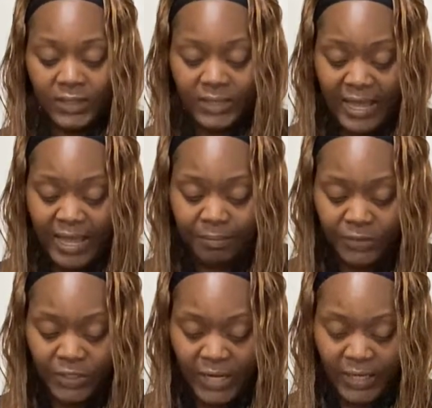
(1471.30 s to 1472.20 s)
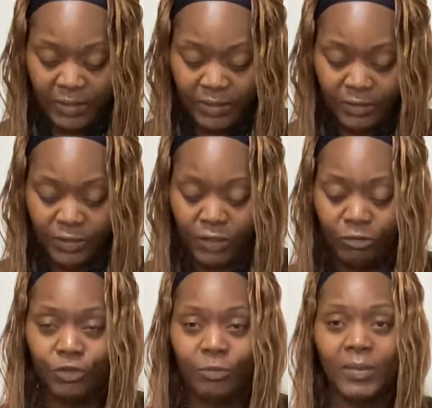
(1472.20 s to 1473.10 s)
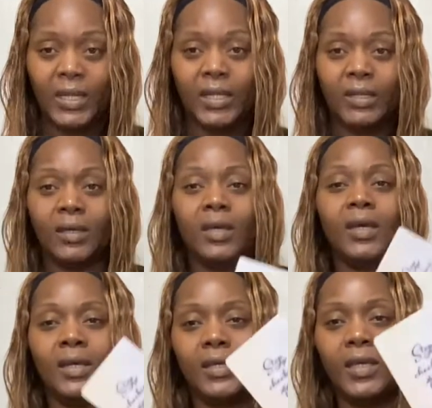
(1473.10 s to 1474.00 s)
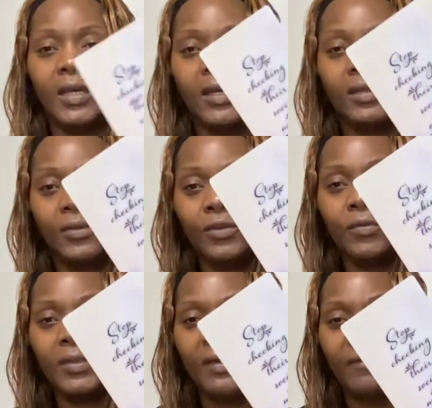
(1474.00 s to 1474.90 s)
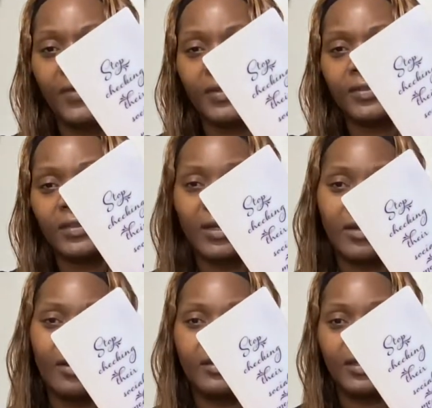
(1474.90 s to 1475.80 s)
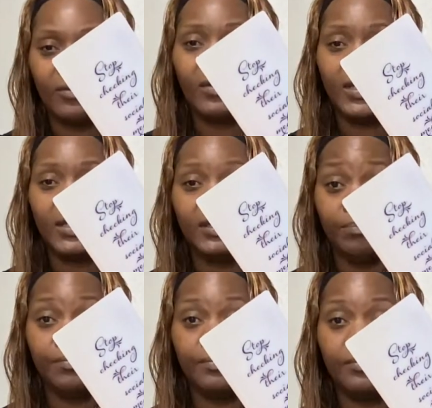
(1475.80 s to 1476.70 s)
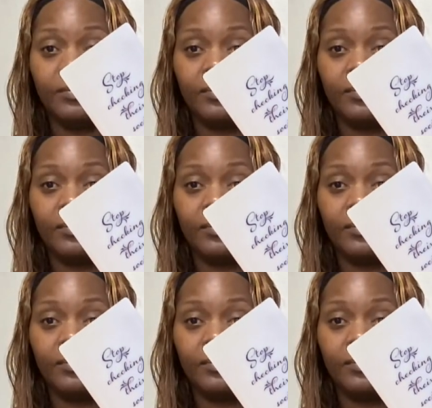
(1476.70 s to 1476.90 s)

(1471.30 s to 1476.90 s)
stop checking their social media. Yeah, do with that first, that card that would. Mm-hmm.